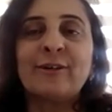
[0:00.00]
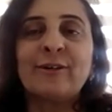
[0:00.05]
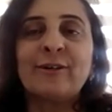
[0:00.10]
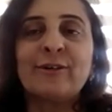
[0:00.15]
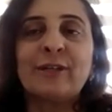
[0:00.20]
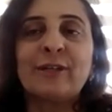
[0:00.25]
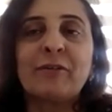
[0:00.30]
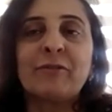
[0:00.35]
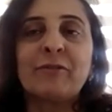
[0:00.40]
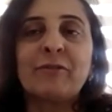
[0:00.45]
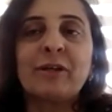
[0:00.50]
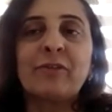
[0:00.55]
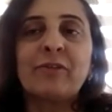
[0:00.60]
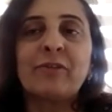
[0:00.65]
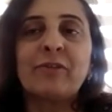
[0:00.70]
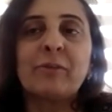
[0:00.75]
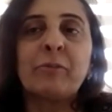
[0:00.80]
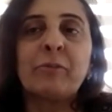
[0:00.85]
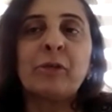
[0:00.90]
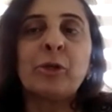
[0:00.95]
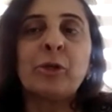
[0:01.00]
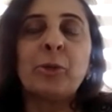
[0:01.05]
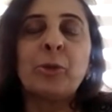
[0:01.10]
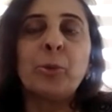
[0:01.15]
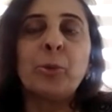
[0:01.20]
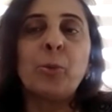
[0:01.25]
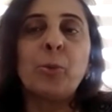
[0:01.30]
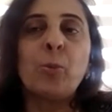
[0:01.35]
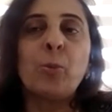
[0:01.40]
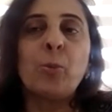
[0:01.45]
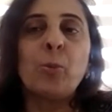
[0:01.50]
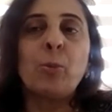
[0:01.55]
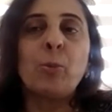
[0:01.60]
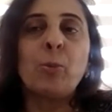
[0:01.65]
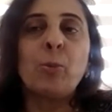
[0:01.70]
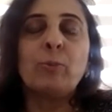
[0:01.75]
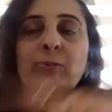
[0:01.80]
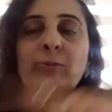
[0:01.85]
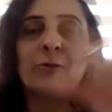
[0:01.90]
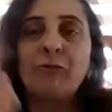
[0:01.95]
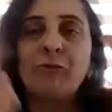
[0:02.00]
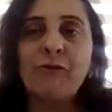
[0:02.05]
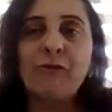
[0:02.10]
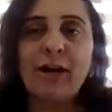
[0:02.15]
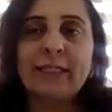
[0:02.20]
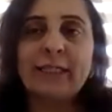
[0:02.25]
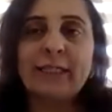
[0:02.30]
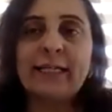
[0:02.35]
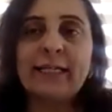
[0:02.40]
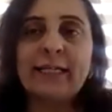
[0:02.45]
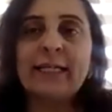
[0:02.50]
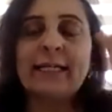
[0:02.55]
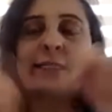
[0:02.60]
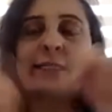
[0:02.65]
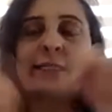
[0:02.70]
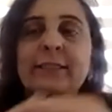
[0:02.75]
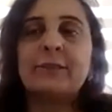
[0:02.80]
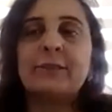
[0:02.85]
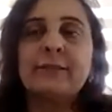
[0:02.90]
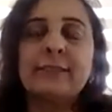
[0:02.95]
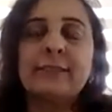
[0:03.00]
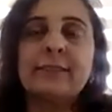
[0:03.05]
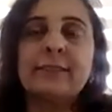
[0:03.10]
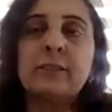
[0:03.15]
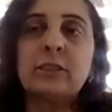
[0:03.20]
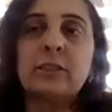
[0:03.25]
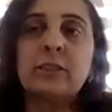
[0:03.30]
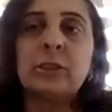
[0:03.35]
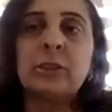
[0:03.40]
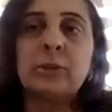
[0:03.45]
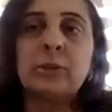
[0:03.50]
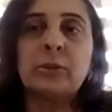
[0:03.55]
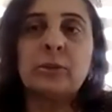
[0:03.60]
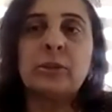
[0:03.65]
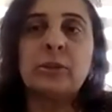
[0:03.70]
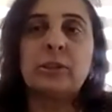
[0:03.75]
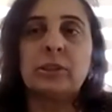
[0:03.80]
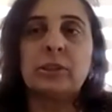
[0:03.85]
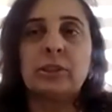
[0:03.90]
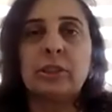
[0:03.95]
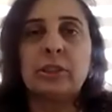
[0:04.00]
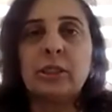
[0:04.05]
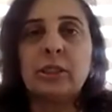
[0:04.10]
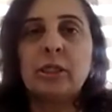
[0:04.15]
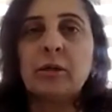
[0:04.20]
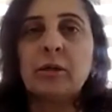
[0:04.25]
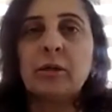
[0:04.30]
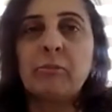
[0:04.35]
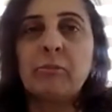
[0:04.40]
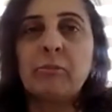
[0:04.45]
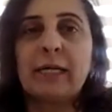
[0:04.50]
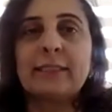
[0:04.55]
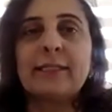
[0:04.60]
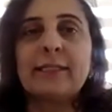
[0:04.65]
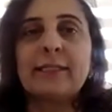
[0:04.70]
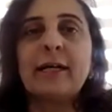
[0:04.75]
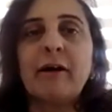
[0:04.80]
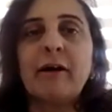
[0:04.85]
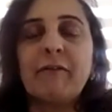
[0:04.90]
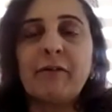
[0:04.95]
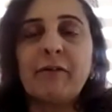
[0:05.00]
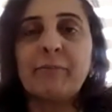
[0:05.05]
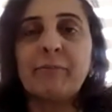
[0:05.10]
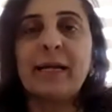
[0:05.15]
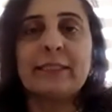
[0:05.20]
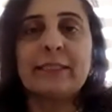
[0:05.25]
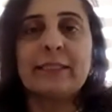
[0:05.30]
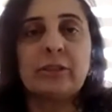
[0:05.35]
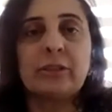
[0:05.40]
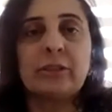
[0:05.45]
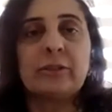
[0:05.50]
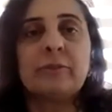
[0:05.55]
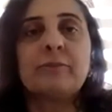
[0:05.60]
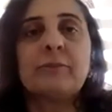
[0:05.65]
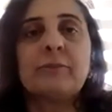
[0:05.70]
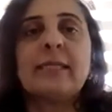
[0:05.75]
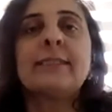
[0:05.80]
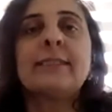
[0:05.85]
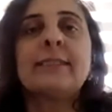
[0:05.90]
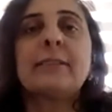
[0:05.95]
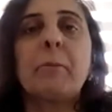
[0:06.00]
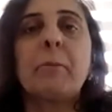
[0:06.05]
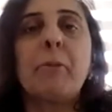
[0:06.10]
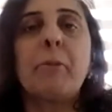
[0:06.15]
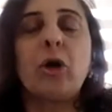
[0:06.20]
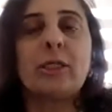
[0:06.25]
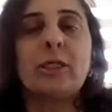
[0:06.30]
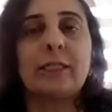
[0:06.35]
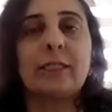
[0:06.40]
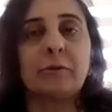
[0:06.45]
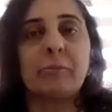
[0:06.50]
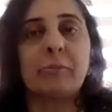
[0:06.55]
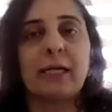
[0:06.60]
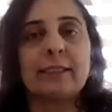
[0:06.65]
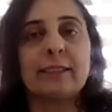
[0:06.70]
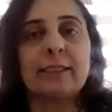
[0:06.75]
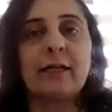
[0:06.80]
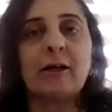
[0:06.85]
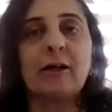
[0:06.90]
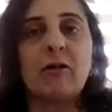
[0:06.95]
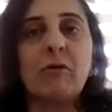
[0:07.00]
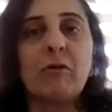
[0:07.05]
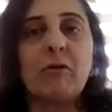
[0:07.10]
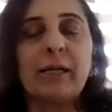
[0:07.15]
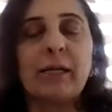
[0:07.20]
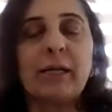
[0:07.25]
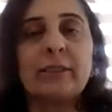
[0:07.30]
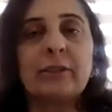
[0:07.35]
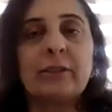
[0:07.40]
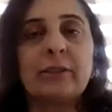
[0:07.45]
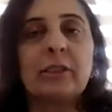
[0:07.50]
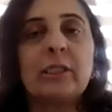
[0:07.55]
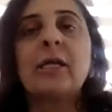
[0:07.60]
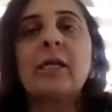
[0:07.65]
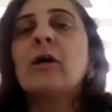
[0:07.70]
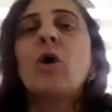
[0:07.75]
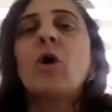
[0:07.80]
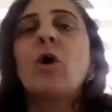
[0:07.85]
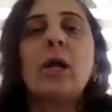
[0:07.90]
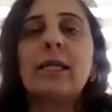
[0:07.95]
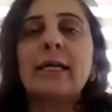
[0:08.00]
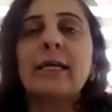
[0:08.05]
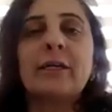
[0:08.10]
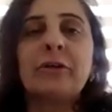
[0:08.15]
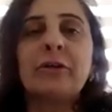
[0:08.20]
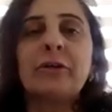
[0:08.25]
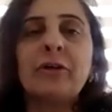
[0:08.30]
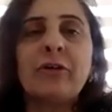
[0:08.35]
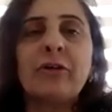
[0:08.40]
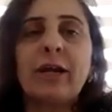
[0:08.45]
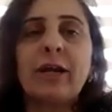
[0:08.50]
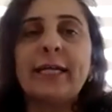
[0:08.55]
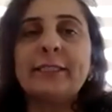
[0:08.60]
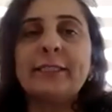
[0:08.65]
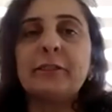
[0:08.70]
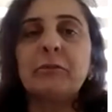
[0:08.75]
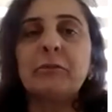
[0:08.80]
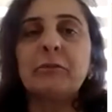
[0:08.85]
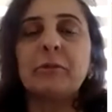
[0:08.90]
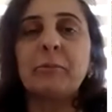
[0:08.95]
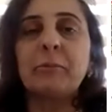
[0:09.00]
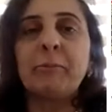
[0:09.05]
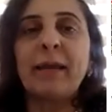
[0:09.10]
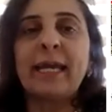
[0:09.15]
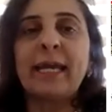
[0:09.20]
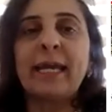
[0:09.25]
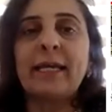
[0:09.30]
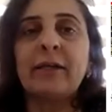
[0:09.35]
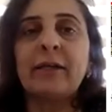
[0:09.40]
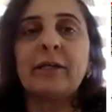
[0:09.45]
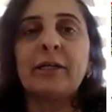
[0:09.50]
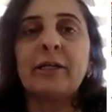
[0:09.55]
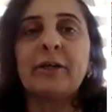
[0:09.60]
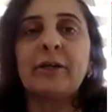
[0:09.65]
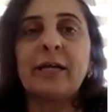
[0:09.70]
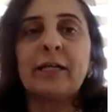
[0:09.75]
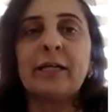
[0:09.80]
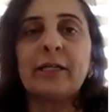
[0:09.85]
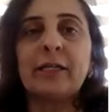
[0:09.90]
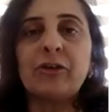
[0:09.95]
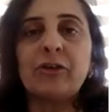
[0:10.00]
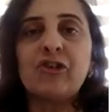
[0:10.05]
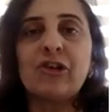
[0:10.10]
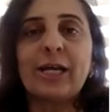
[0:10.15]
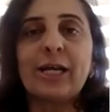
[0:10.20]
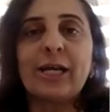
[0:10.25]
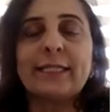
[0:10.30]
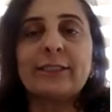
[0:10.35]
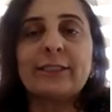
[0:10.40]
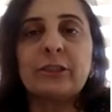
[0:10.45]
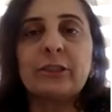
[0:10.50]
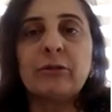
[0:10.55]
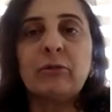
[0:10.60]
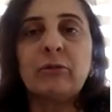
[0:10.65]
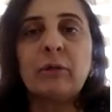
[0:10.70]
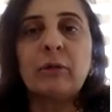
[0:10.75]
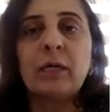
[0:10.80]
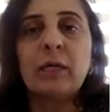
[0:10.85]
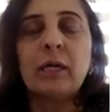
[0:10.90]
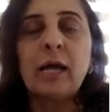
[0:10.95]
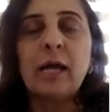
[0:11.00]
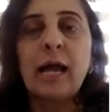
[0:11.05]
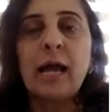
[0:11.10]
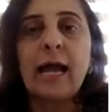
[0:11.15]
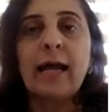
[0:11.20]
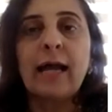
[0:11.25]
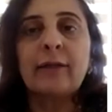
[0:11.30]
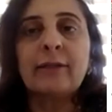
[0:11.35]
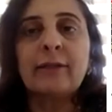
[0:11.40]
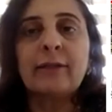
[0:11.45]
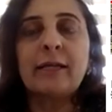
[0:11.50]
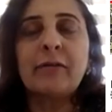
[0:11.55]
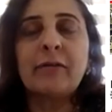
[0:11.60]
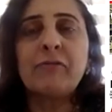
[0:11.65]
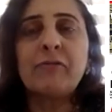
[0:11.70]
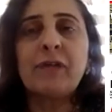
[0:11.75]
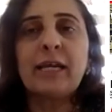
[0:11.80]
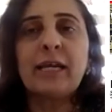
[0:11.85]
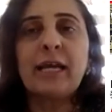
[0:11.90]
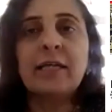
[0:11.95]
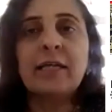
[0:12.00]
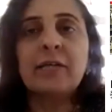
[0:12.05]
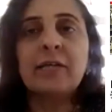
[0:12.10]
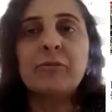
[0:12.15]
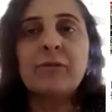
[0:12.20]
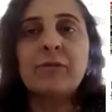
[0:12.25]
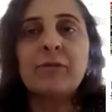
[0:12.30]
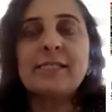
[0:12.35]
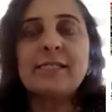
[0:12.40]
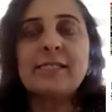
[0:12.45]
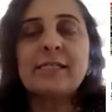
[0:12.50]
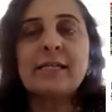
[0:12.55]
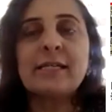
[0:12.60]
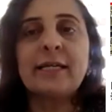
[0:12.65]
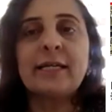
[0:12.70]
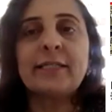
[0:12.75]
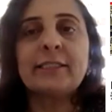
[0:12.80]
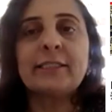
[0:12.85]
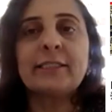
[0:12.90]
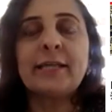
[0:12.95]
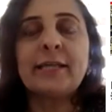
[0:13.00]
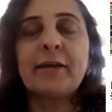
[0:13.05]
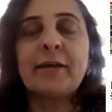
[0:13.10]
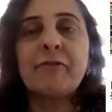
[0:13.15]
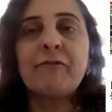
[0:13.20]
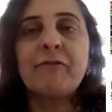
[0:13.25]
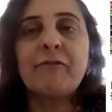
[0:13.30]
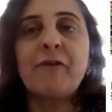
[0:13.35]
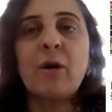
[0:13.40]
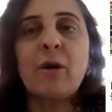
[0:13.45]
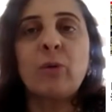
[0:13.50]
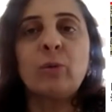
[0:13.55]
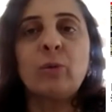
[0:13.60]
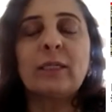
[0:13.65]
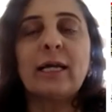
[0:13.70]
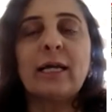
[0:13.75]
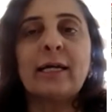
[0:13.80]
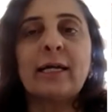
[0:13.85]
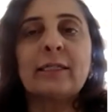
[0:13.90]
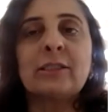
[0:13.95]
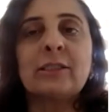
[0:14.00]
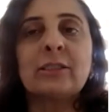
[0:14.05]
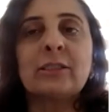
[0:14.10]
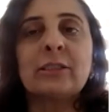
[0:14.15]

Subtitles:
there were some new ventilators introduced by the government and supported by the government, calling it Great Make in India initiative. And then when I investigated, I found that